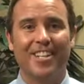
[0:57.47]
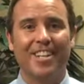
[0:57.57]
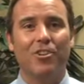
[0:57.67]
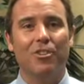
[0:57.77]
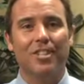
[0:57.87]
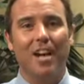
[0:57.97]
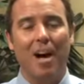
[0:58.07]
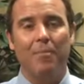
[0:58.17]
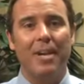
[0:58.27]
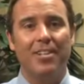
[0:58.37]
You know, the
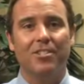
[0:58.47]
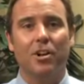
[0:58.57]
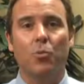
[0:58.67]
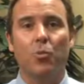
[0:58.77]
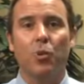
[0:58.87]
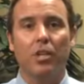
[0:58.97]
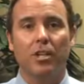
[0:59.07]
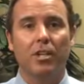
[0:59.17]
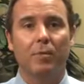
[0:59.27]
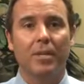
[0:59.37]
top agents are really
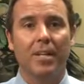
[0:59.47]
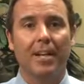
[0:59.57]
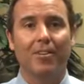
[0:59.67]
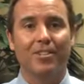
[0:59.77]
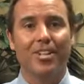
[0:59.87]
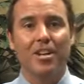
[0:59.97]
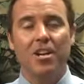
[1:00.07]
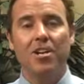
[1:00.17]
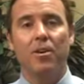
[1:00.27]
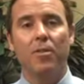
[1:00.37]
good communicators.
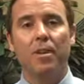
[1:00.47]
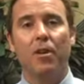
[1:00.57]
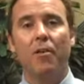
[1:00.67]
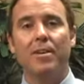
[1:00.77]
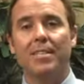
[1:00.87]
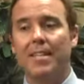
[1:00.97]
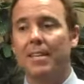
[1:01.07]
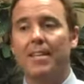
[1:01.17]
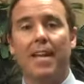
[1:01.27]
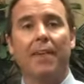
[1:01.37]
You know, they're always said
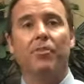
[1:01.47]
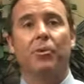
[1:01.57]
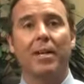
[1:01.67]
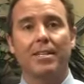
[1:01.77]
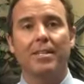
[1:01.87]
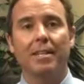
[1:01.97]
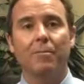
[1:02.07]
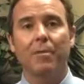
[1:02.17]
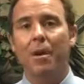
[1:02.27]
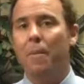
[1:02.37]
that they have a great
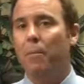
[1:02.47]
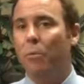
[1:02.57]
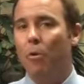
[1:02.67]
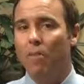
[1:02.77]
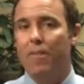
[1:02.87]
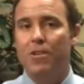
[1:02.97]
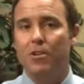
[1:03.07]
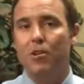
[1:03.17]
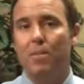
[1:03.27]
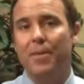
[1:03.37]
team, but one thing
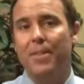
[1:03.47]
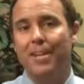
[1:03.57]
you know about the